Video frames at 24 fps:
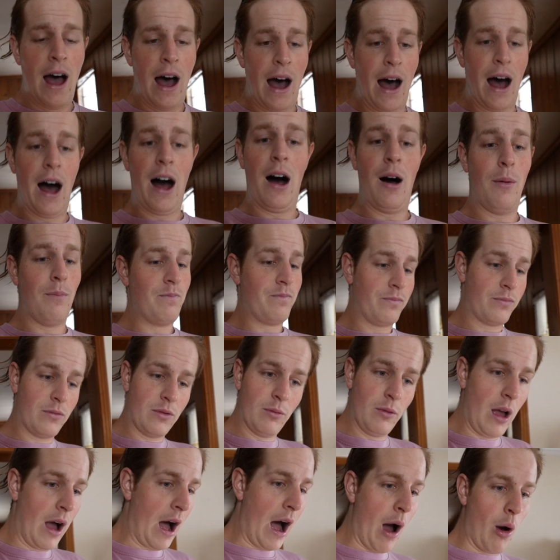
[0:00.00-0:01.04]
I
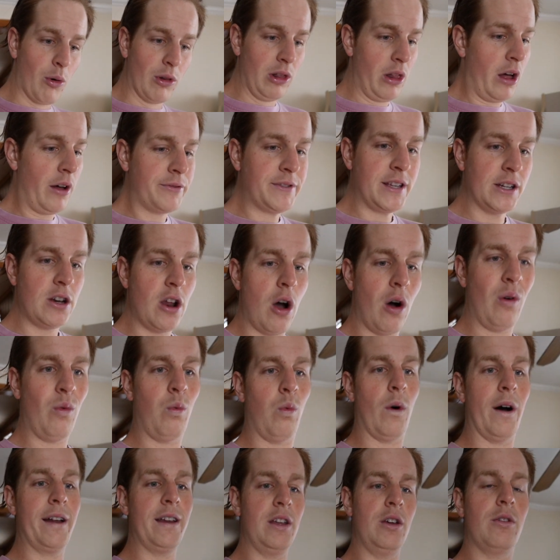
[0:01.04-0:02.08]
would love to know
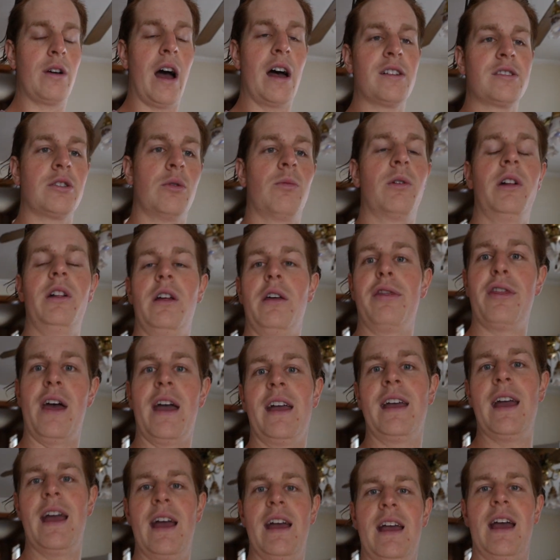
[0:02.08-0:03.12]
what you guys are really
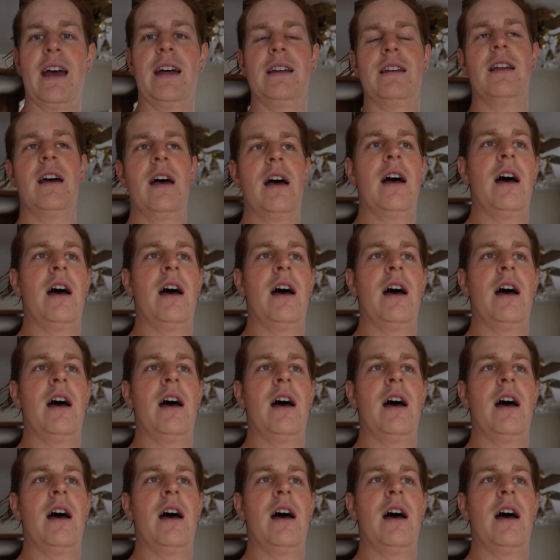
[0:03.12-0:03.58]
thinking and